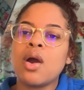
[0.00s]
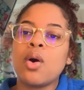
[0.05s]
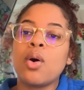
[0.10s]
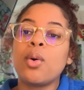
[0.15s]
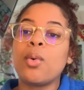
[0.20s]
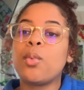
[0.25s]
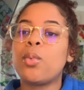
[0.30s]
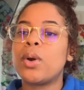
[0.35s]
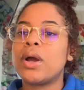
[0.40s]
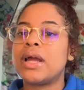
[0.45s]

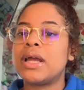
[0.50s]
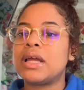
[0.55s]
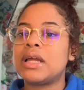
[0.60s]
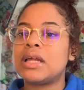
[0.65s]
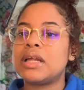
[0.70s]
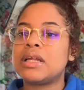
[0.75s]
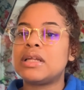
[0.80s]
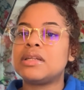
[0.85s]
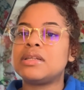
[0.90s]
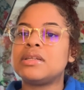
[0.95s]

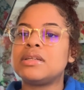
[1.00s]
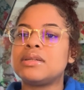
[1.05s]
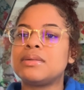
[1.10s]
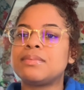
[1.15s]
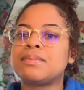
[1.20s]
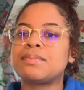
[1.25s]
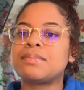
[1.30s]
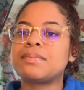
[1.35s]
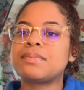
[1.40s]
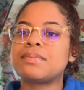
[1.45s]

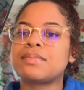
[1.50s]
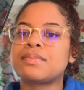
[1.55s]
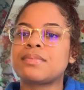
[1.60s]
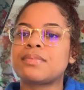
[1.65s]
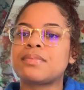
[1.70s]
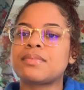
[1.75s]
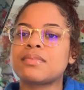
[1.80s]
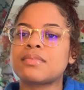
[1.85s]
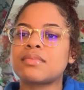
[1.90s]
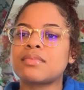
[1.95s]
When
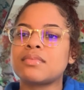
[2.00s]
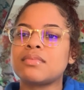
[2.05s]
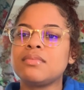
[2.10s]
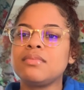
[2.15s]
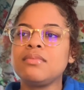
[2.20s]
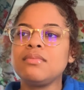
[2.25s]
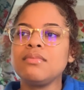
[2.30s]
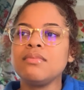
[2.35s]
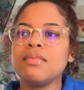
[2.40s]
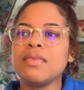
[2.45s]

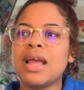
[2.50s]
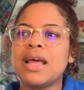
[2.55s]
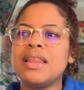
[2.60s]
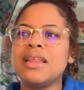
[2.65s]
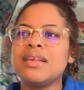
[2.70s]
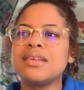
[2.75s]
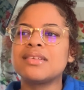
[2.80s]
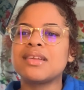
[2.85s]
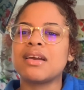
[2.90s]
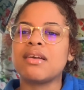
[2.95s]
I
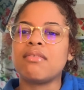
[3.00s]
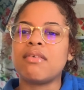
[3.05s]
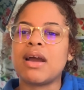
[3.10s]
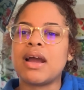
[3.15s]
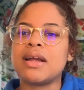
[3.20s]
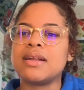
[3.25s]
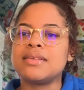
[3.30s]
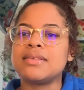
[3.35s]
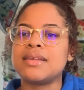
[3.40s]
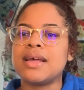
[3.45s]
think it's like
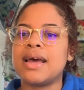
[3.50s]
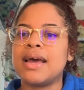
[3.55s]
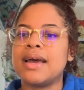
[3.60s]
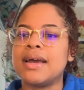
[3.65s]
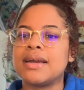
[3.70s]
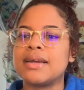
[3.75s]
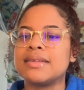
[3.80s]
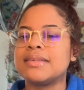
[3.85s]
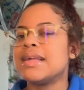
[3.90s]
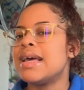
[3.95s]
rad
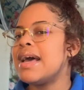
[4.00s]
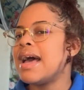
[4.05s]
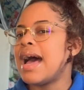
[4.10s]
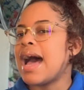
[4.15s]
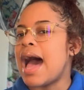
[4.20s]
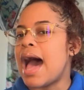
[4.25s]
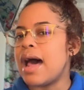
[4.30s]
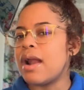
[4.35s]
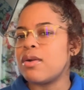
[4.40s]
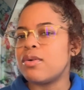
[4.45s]
tags,
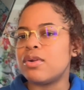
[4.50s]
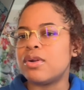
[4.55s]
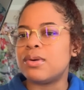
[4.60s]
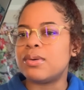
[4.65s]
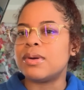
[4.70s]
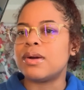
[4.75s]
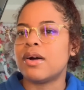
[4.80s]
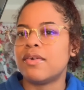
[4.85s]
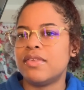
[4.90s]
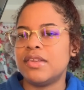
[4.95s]
I don't
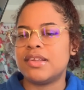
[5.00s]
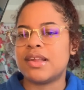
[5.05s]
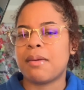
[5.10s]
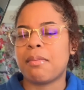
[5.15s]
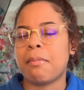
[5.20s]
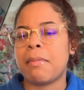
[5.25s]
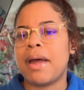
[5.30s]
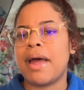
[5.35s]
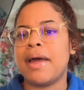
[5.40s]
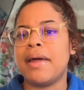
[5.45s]
know off the top
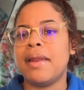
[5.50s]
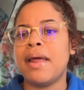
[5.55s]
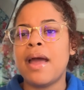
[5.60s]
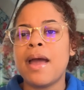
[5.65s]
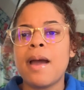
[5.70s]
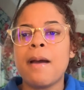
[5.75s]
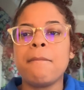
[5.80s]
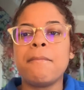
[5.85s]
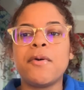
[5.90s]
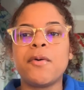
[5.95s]
of my head,
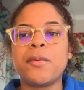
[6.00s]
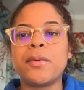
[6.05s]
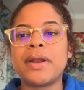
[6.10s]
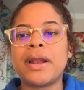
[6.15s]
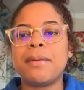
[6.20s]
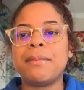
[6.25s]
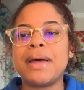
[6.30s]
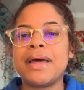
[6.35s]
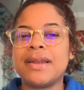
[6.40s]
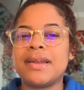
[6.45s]
but when
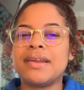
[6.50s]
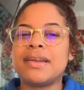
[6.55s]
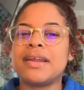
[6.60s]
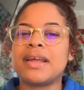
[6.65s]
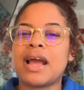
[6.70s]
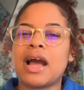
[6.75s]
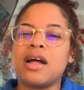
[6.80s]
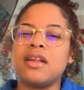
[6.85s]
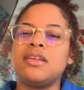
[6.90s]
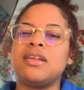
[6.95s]
I'm
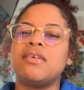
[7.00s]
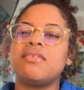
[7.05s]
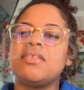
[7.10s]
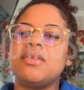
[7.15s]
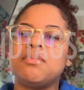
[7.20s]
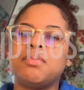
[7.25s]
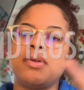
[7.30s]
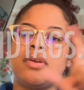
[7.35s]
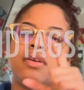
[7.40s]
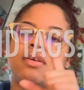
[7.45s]
editing, I'll
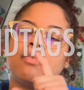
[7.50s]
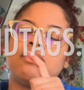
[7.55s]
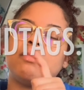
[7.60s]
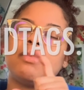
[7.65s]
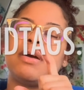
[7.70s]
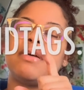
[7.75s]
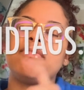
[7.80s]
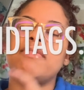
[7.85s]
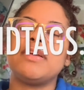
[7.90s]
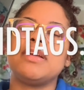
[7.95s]
definitely put it over
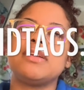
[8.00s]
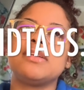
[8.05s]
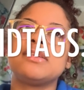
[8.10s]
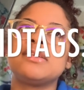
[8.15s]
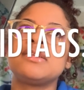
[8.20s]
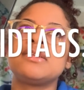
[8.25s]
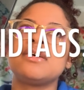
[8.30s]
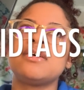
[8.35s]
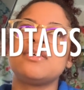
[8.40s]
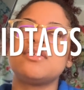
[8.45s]
my
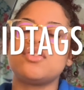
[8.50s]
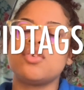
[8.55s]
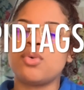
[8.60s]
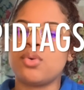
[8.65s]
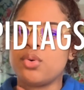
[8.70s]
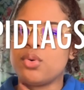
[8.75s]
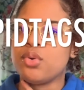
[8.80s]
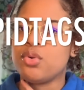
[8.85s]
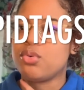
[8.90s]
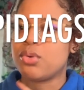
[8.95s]
face
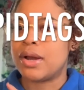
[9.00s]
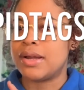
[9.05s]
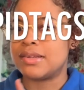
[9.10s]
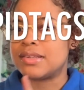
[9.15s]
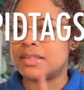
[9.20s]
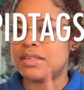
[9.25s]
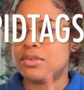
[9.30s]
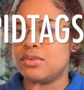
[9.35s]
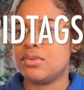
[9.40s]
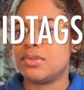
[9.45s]
so you guys
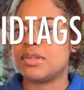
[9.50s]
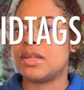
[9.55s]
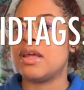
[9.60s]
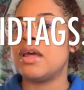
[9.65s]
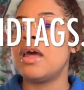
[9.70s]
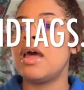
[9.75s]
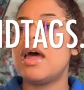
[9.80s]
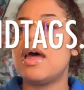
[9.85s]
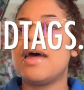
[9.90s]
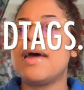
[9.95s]
can use it.
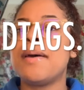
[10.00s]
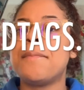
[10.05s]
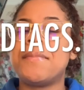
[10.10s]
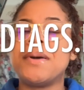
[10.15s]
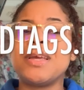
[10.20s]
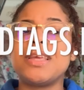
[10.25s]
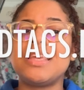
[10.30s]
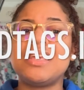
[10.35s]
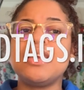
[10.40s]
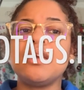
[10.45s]

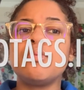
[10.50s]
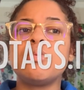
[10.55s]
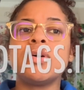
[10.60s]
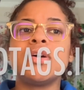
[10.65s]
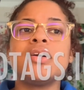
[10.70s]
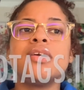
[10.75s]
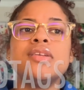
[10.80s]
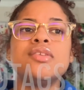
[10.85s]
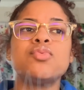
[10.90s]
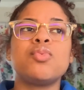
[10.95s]
But
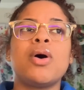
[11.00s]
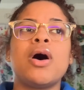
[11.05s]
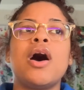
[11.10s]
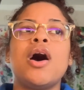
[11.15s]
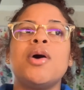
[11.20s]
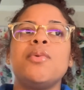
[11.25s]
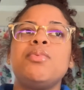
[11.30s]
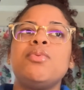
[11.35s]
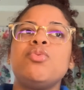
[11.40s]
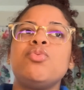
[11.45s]
keywords will
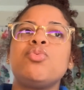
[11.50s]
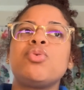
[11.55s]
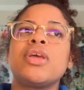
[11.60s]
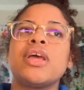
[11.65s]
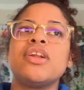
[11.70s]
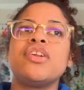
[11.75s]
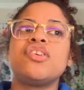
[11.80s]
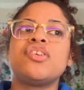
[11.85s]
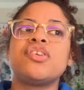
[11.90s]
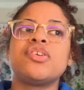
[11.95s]
help you
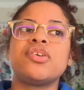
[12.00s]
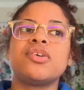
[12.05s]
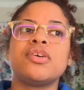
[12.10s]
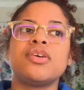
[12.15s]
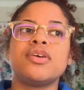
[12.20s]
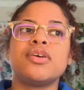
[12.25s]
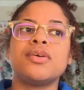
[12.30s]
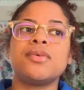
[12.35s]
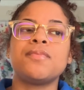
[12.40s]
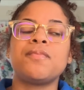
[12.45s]
get
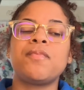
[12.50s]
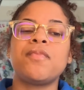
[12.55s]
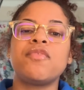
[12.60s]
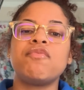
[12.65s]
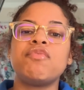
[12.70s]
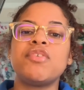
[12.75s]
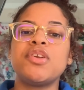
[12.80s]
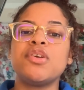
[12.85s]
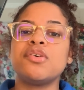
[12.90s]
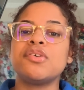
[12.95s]
your
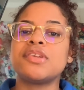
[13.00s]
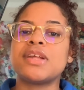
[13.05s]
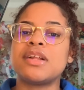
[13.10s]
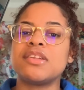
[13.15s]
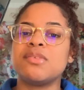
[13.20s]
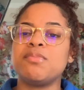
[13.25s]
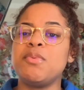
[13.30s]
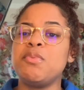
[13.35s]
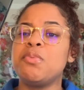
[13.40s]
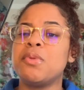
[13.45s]
videos out
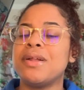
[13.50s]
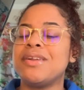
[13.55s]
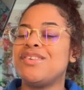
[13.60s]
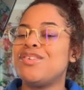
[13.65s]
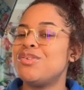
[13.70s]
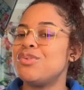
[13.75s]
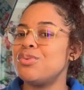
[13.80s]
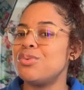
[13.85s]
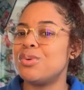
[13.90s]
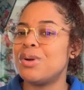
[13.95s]
to people that
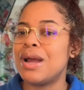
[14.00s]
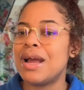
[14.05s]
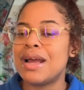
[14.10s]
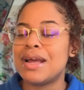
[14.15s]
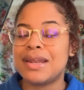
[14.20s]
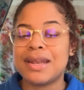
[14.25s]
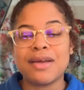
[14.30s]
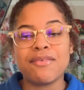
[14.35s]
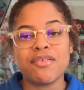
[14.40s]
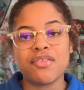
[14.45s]
you
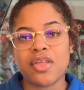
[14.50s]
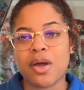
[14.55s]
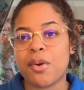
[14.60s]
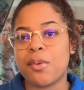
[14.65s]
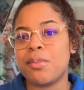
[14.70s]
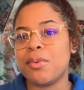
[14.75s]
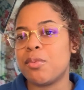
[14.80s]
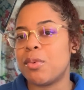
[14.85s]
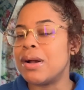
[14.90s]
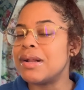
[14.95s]
never thought would
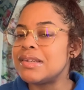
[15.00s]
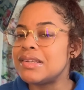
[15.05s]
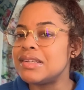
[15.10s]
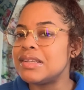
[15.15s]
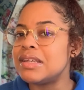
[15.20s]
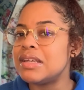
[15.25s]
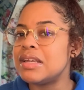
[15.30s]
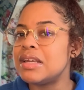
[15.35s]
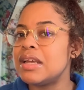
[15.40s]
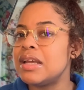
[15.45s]
be
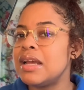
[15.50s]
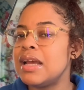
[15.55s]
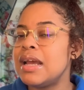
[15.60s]
watching it,